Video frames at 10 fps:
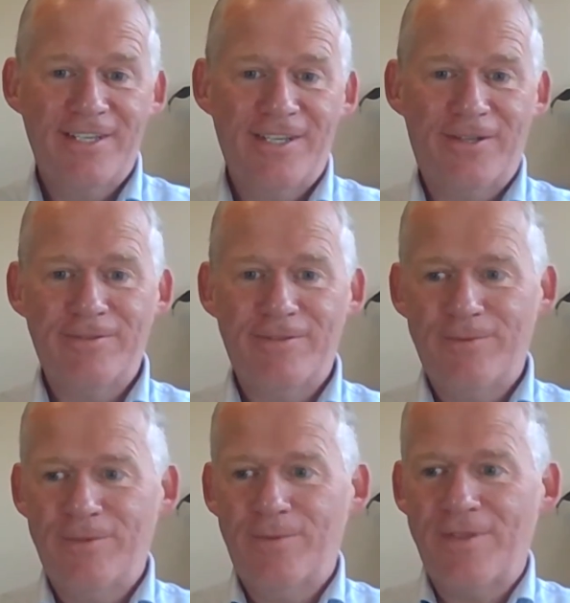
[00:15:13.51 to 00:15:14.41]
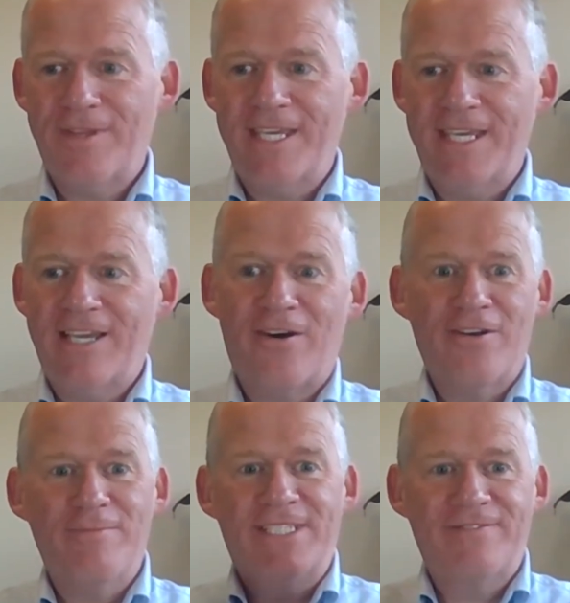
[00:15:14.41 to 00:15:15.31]
You want the
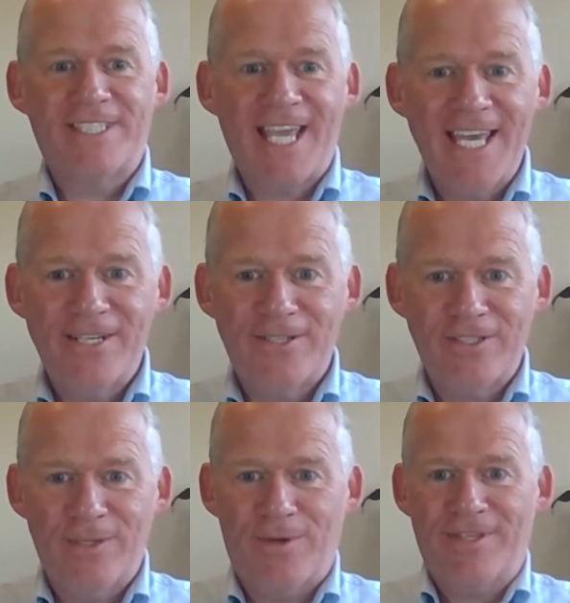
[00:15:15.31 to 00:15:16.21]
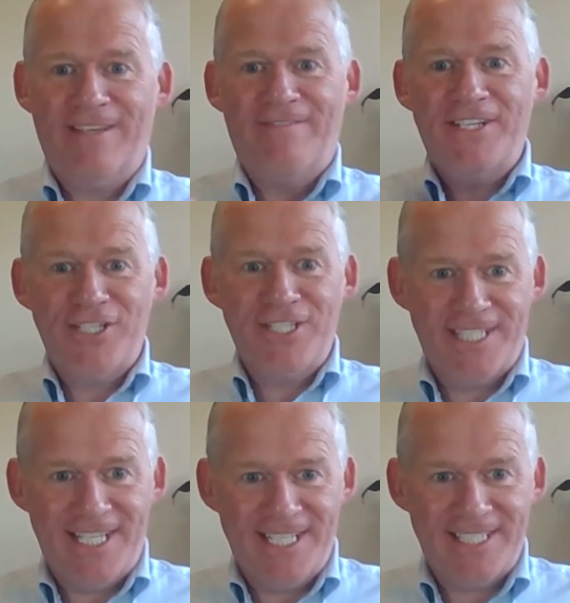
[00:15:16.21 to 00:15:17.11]
economies of scale, you want the
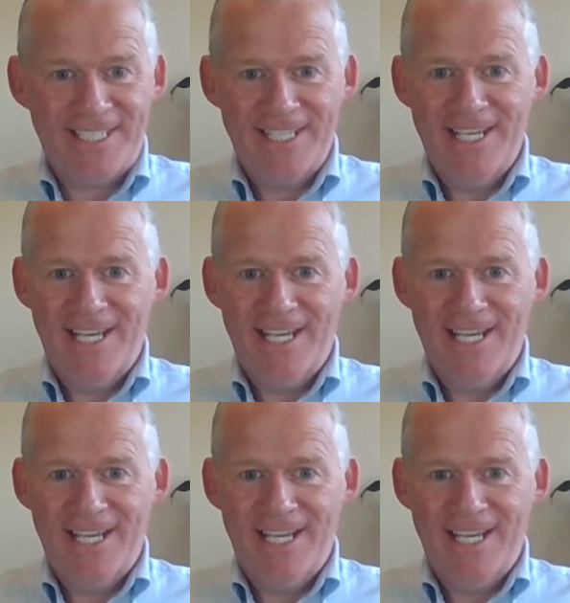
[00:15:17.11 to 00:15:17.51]
efficiencies,